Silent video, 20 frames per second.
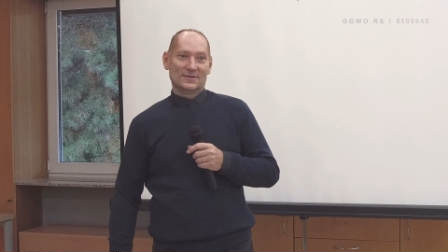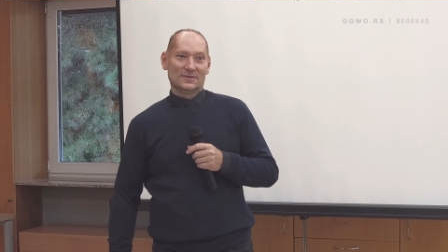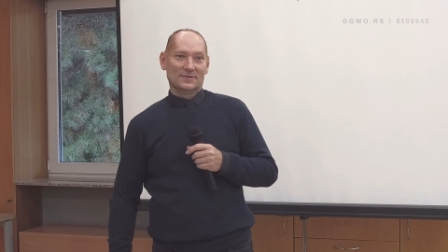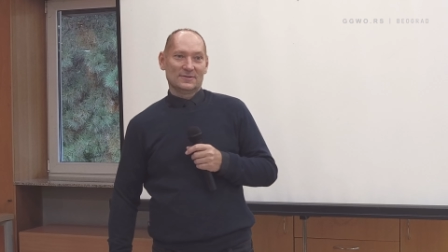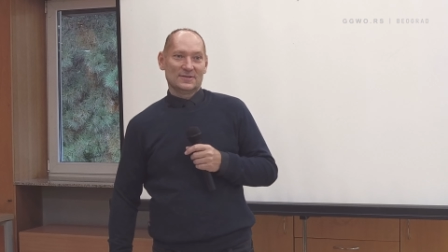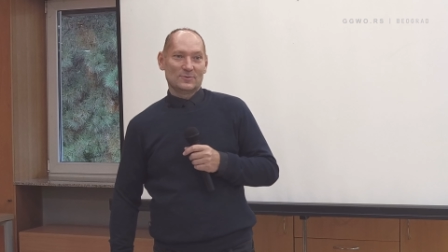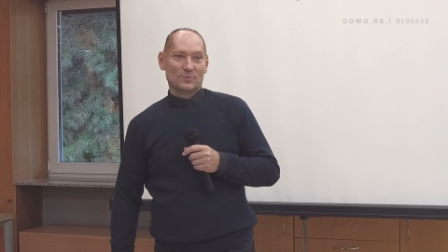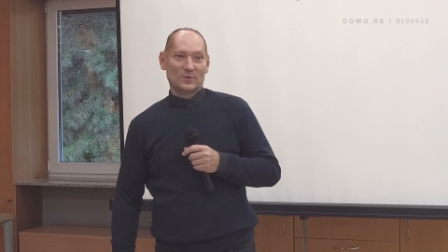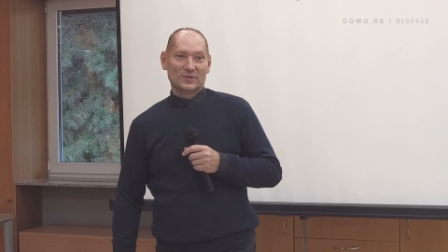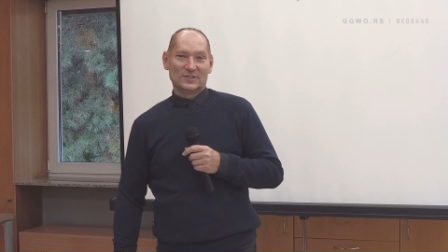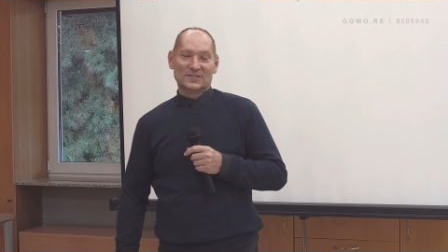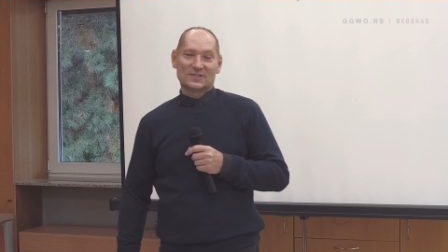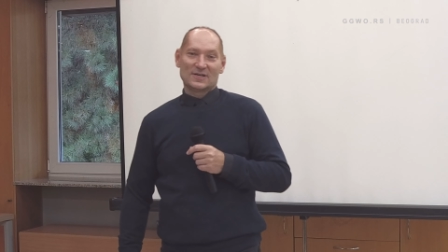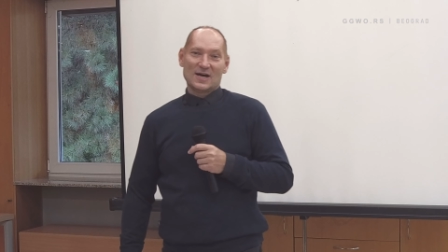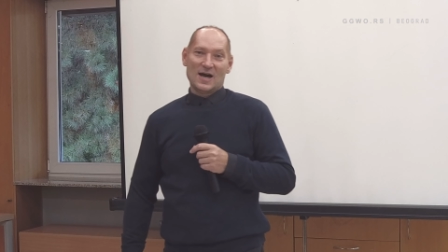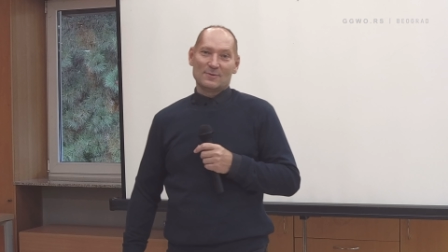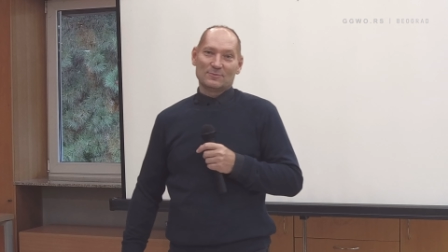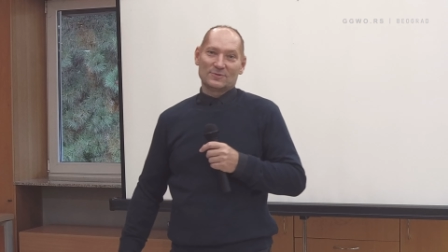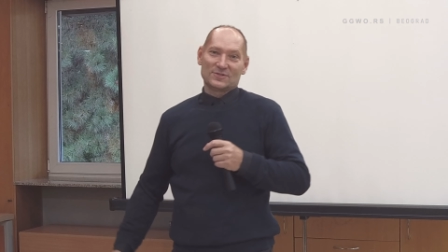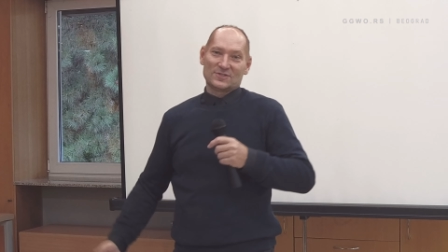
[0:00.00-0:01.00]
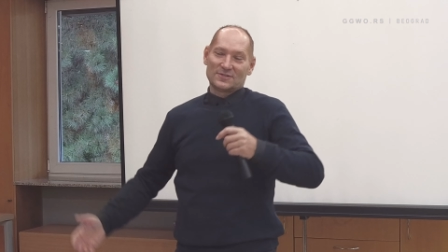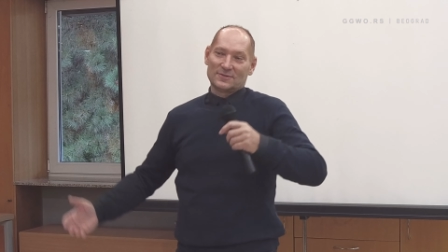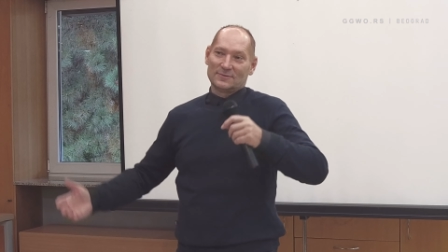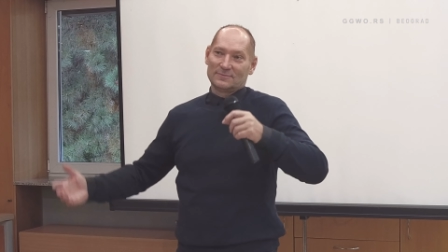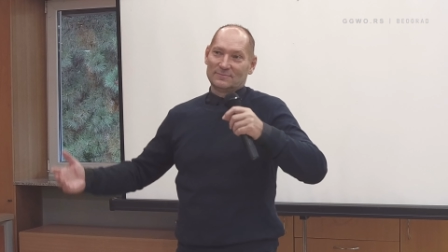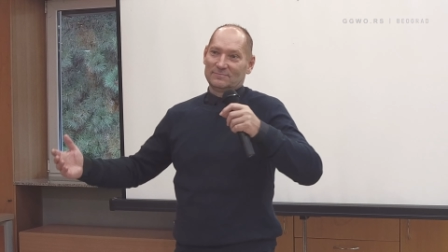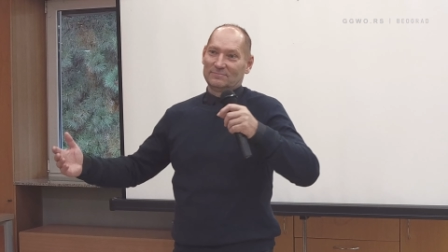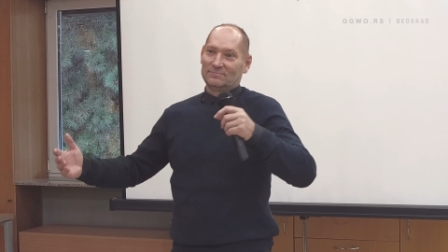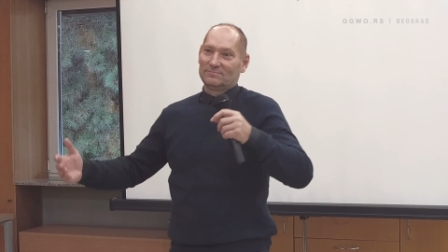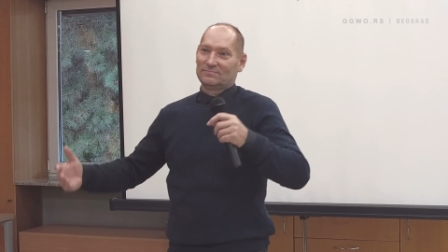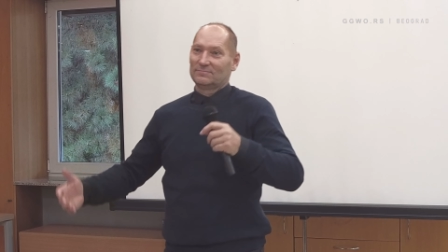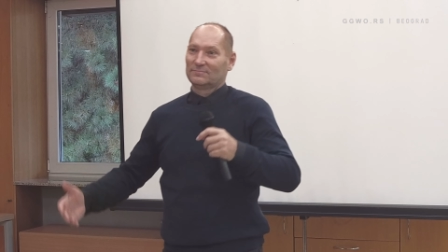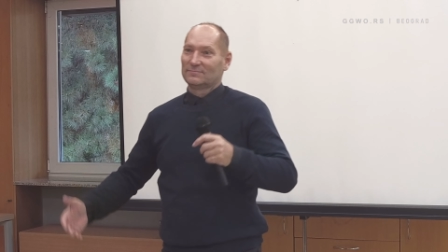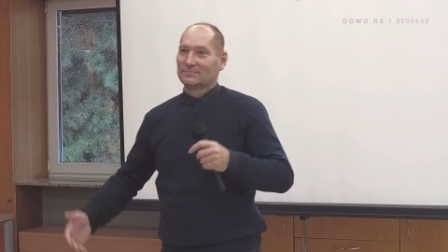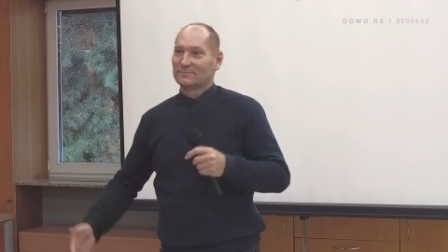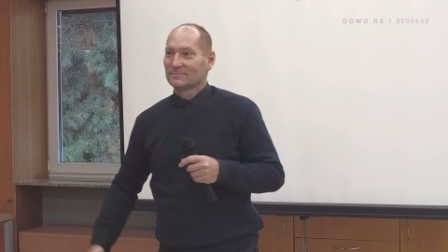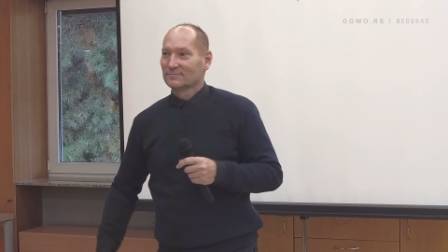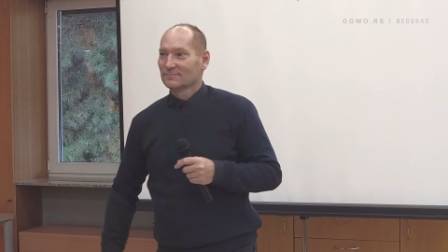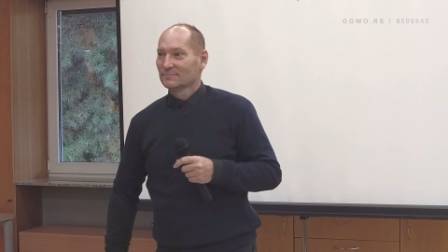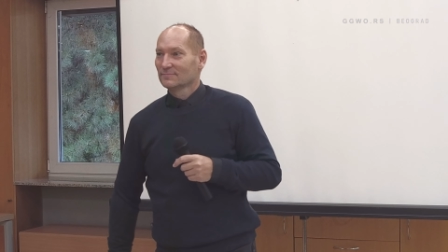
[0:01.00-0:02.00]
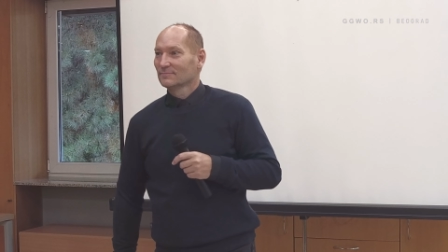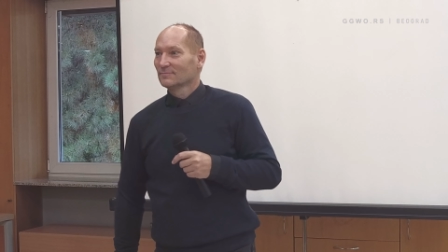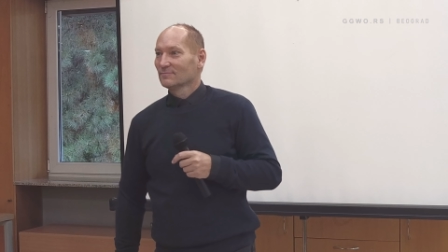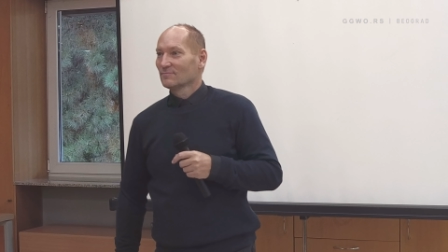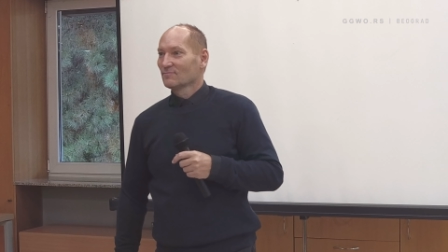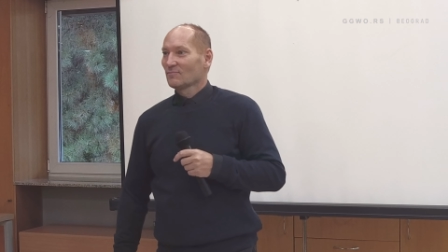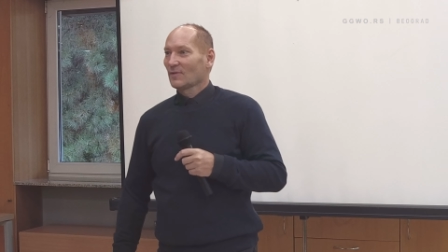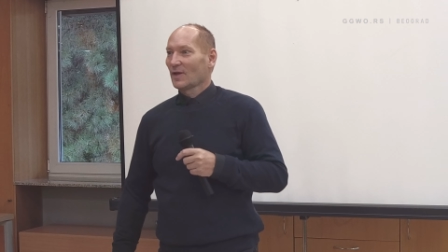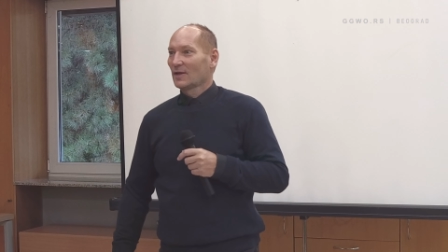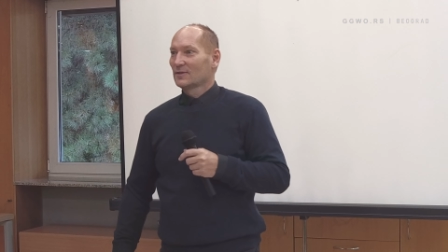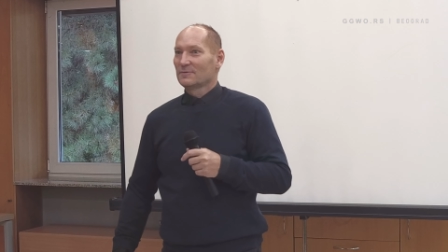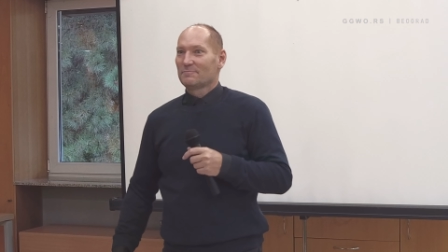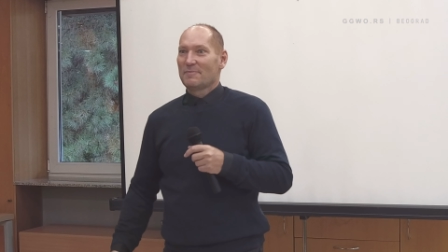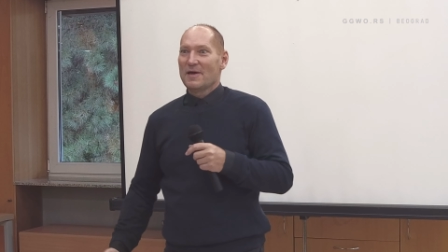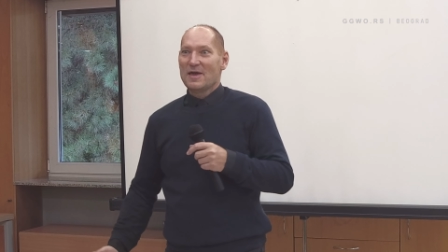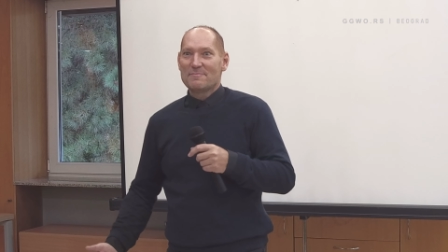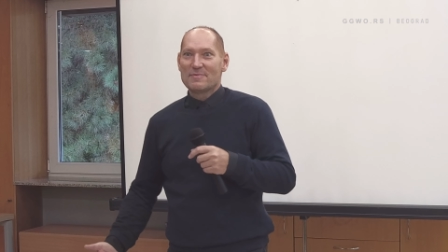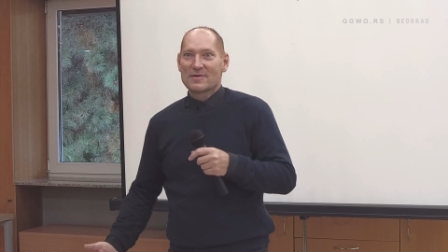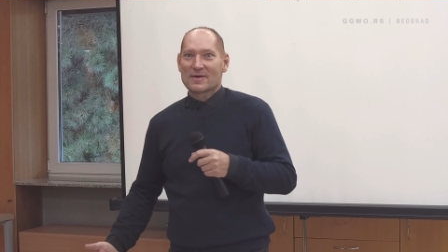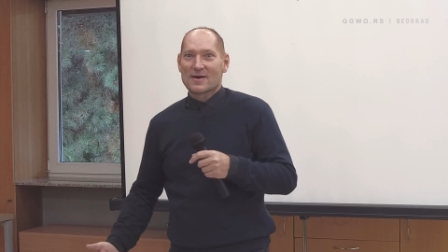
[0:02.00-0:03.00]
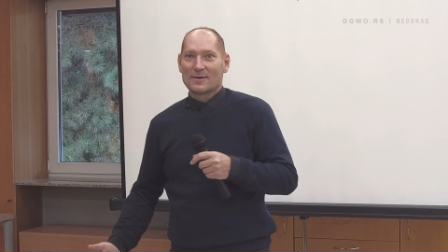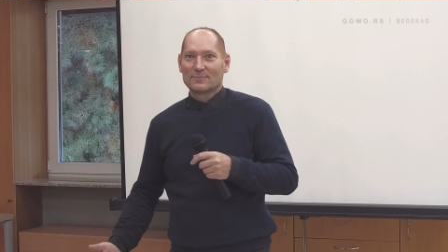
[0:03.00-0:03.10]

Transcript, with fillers: You know, and when it comes, the baby